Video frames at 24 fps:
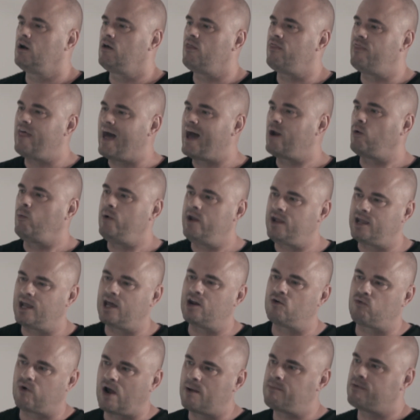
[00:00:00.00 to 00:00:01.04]
that
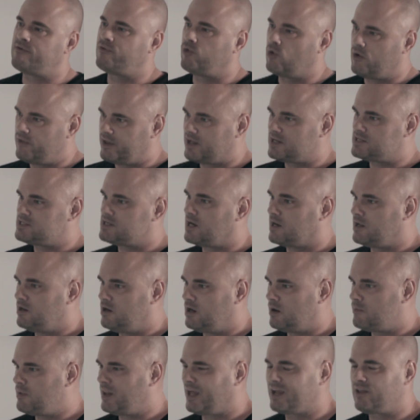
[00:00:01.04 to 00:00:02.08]
weekend right before the Kentucky
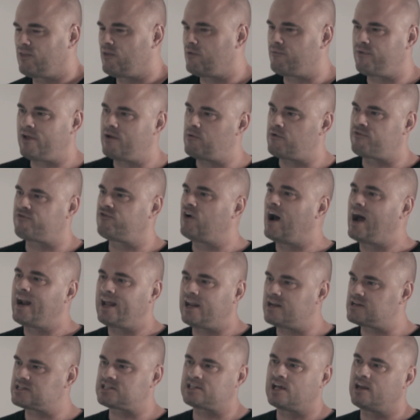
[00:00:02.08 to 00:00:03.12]
Derby, like it was Friday
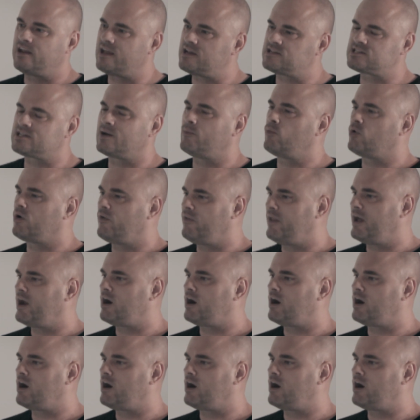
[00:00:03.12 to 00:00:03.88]
to Sunday, somewhere in there.